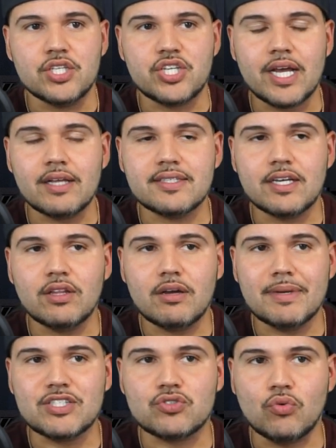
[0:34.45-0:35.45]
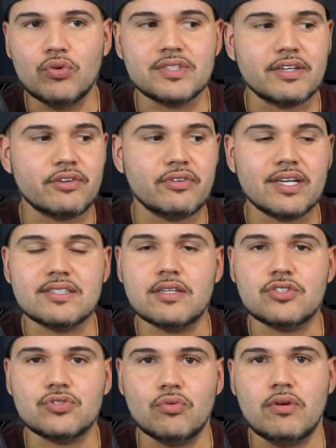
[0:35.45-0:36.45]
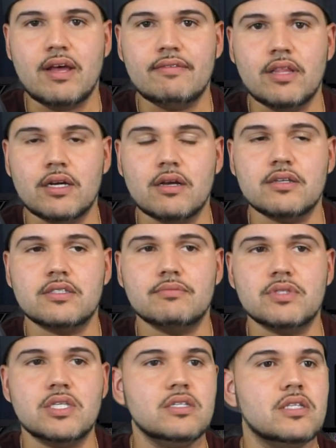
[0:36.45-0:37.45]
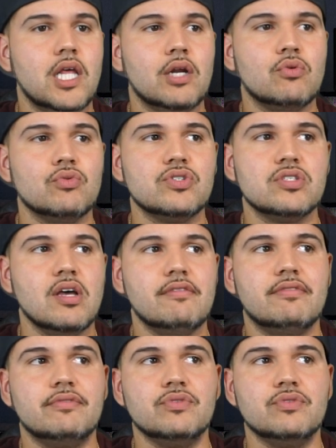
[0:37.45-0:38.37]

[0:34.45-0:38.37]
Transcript: Take a look at my store, DerekRex.store. I have a lot of custom tees, a lot of cool stuff.